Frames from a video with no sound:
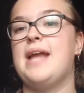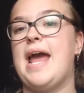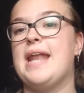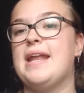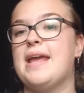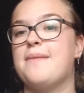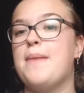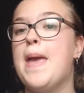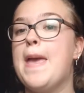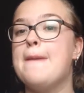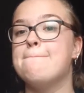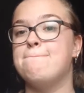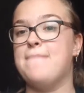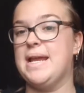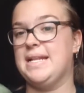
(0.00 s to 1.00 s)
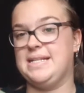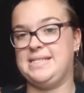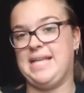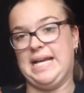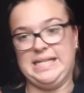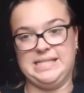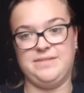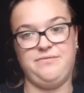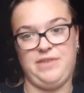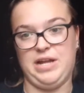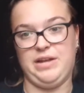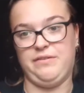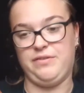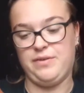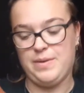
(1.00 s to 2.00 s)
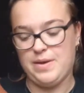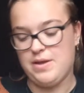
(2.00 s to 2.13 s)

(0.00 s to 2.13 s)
and I made a size 5.